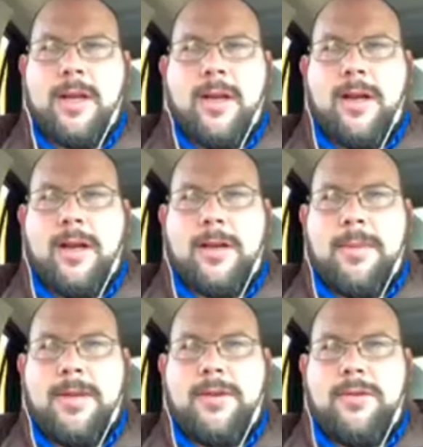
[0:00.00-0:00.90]
It could
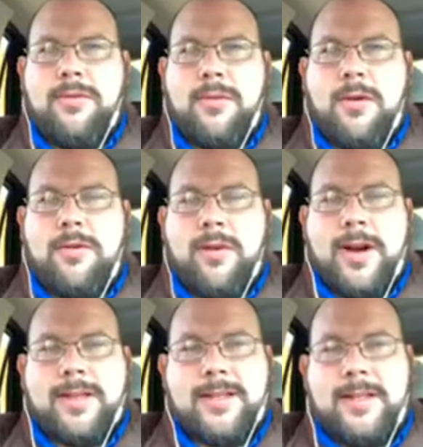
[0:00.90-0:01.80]
be to
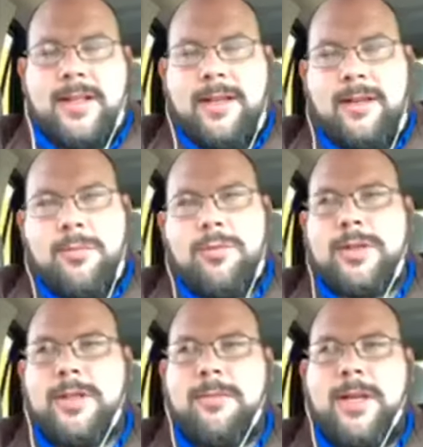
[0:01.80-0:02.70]
arthritis in the hip,
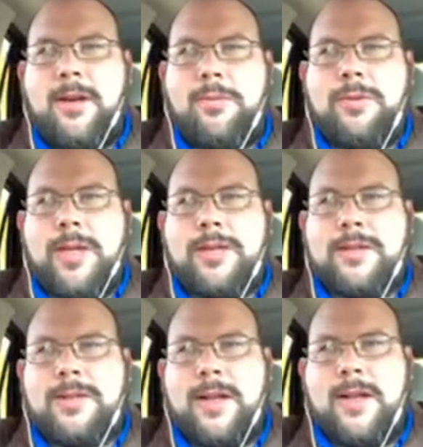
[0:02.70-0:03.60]
which can be helped with
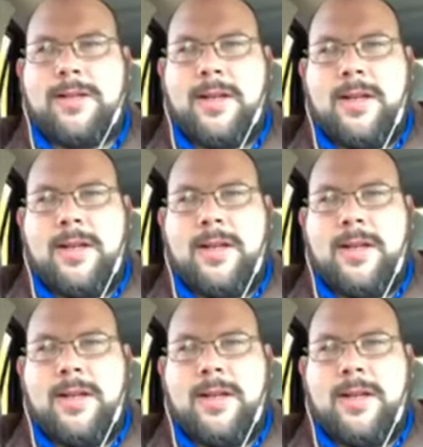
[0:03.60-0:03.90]
exercise.